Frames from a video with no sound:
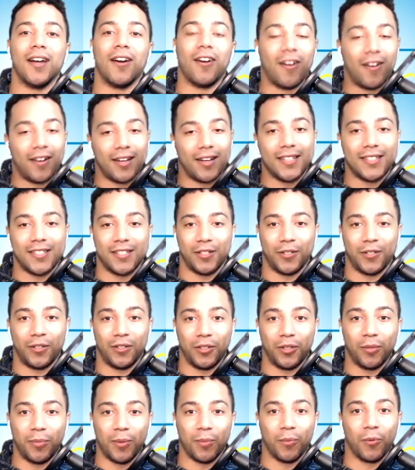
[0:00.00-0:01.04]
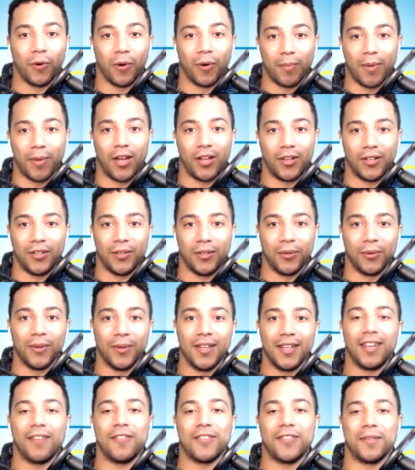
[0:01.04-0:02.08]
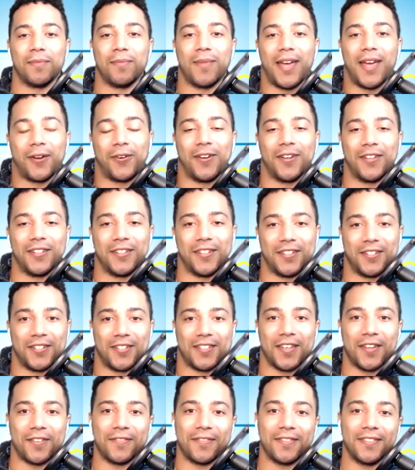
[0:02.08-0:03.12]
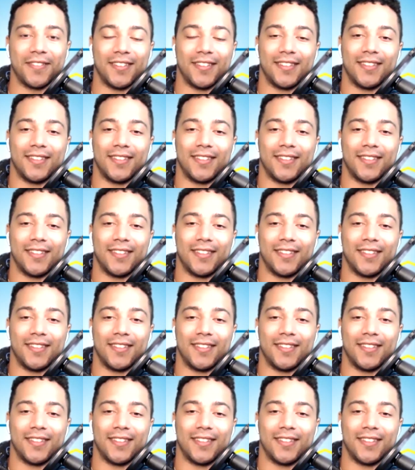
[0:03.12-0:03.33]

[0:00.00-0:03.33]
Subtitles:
our audience to learn a little bit more about you. Give us some background on yourself.